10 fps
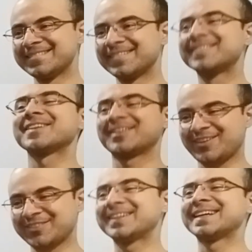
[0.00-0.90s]
Sit
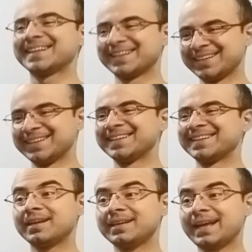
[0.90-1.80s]
on me.
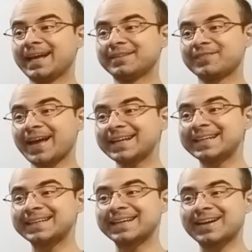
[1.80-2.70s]
Yeah, the fact
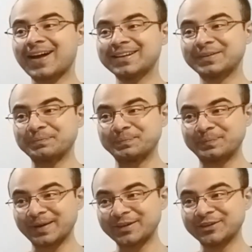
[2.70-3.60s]
that they got the
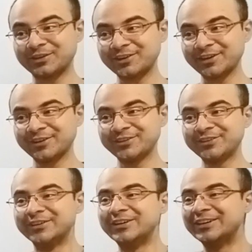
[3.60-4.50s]
pit
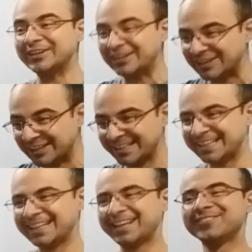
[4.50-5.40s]
crew
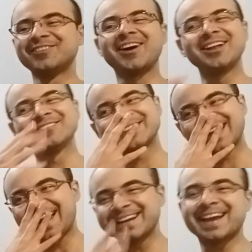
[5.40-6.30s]
involved,
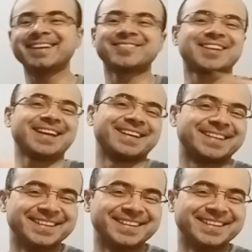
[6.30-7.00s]
Cat Cat, it's like...